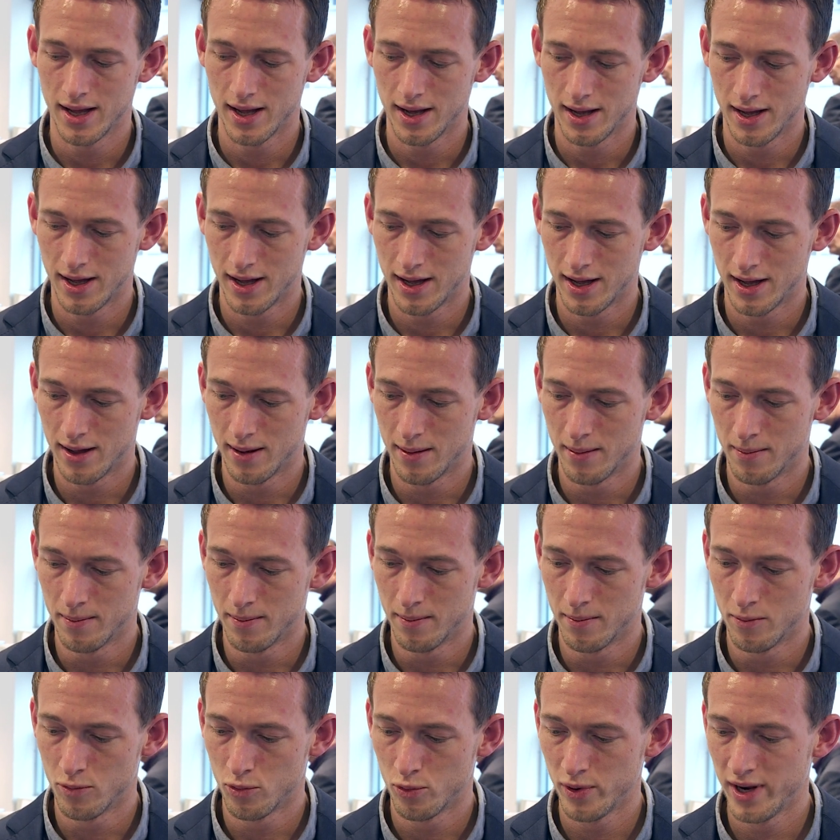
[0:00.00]

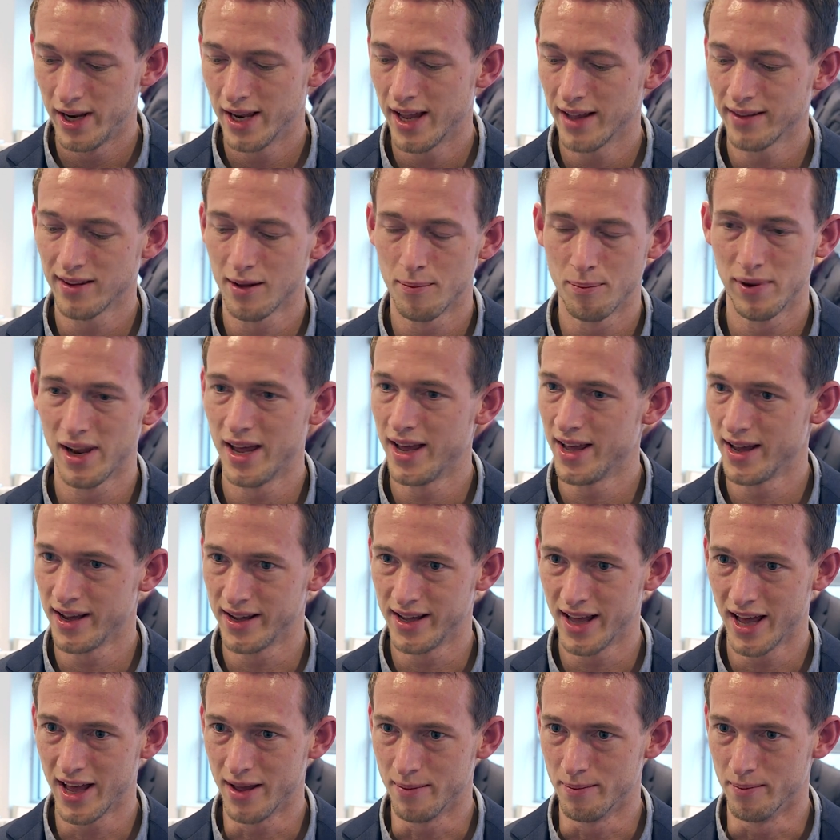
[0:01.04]
um, we let them play a
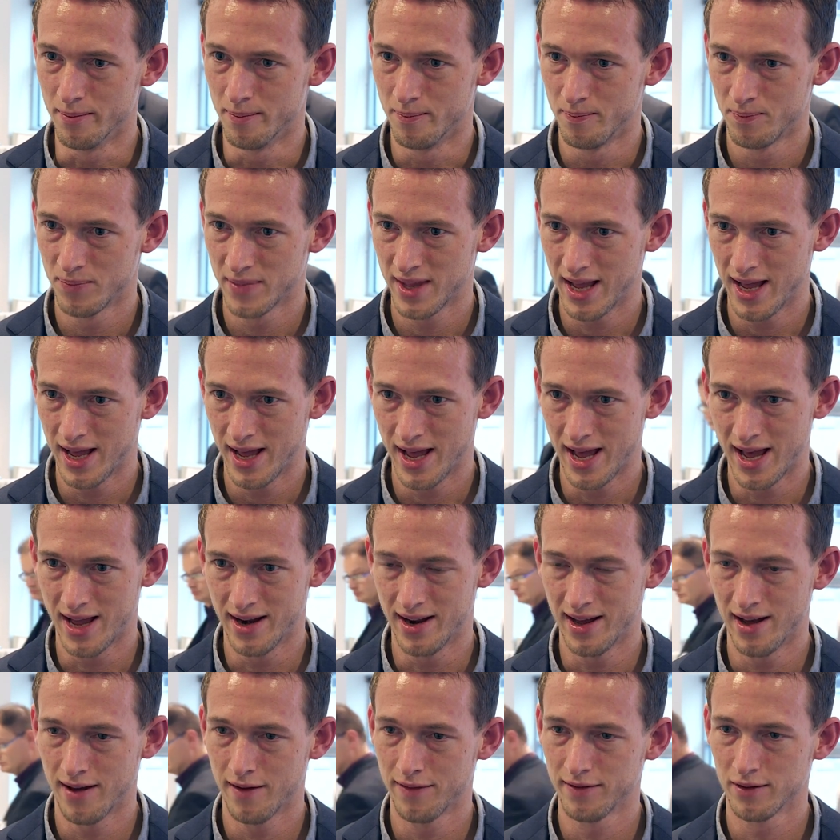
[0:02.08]
game
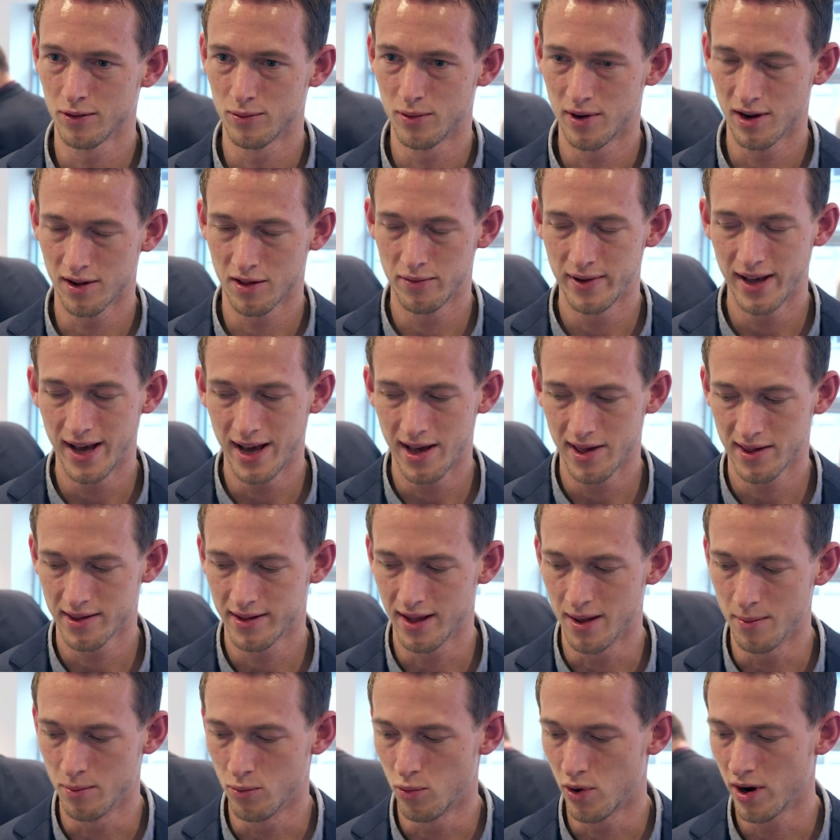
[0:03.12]
and afterwards we asked
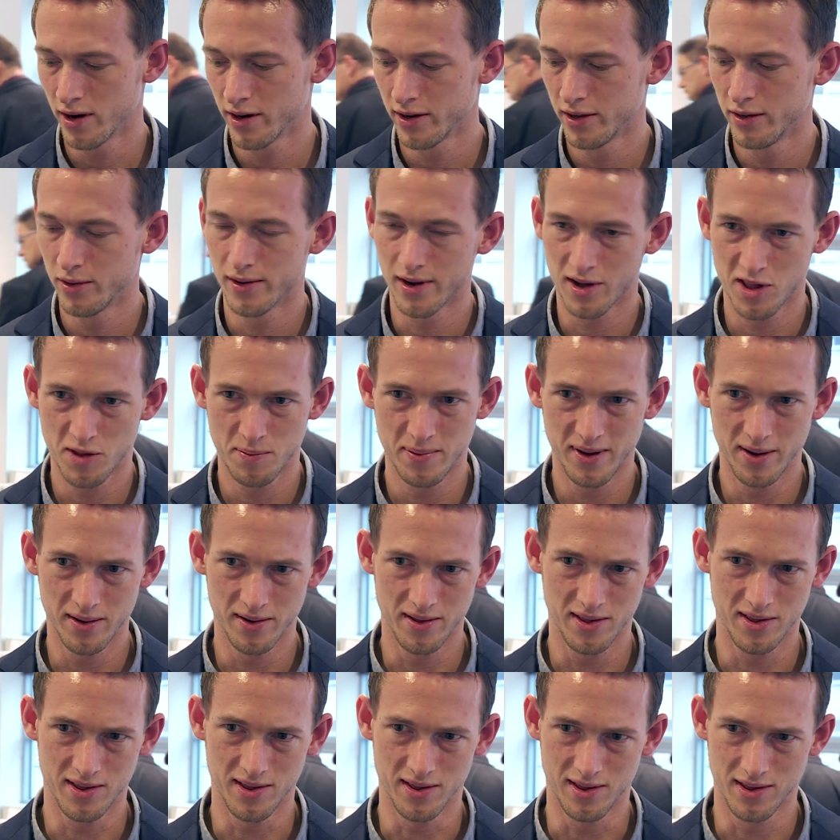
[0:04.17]
them, what are your
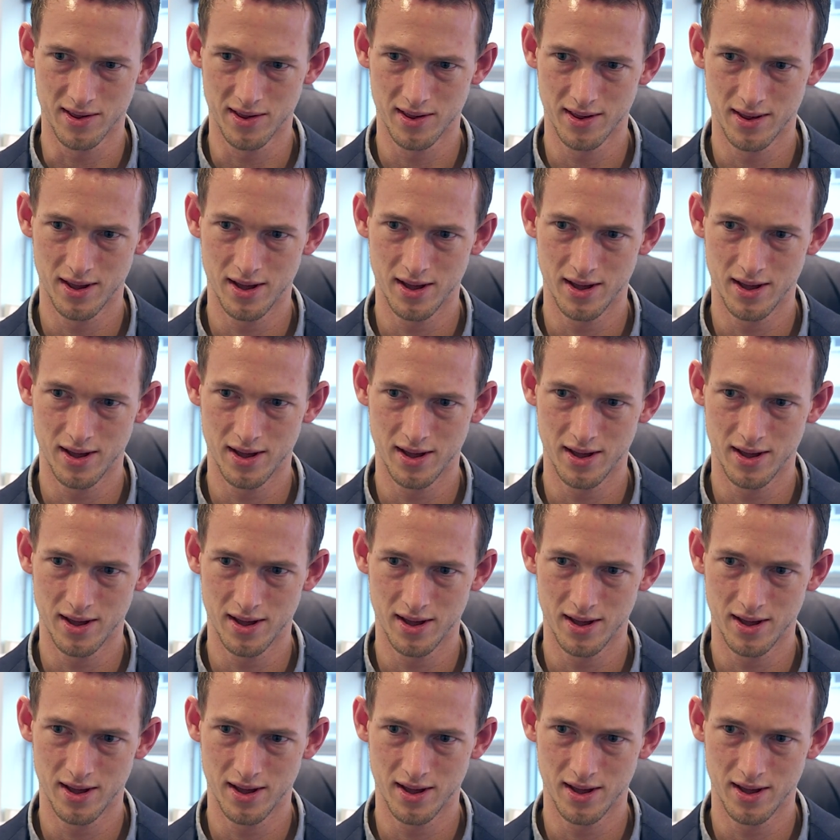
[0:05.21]
experiences?